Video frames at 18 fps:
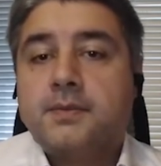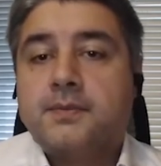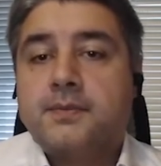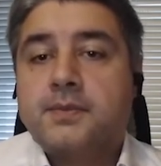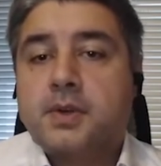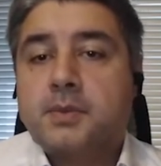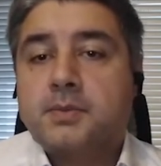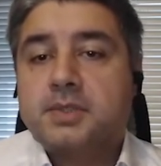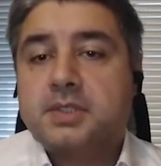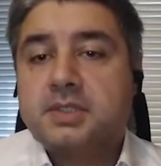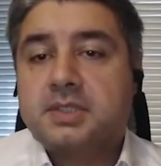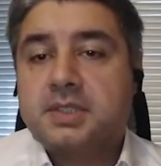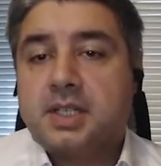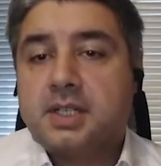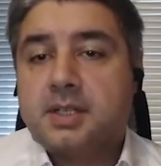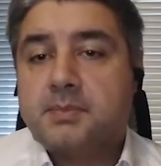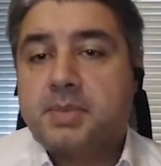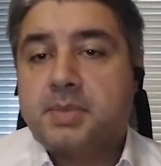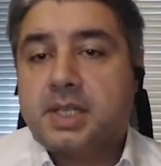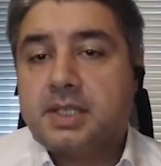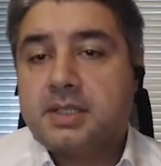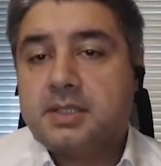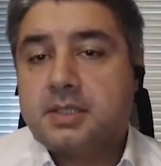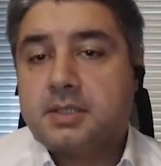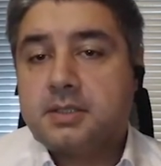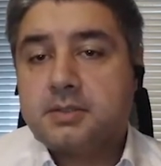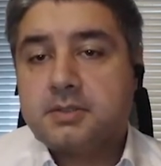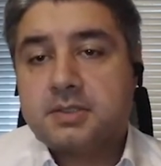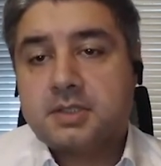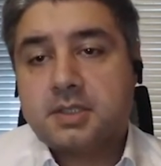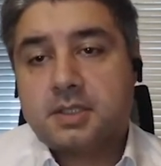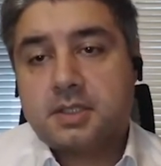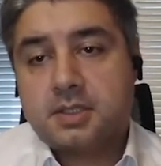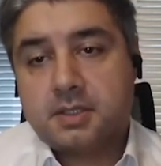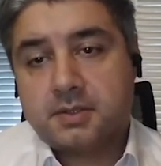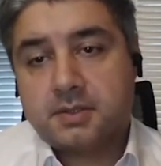From sustainability to
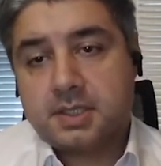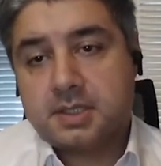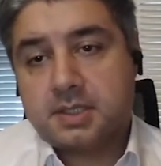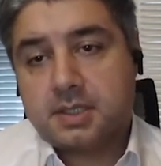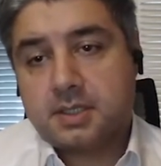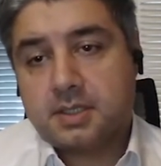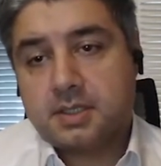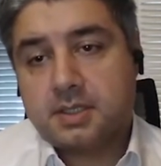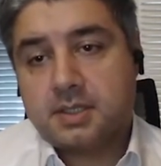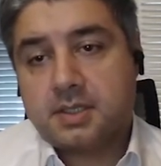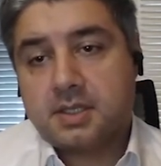security,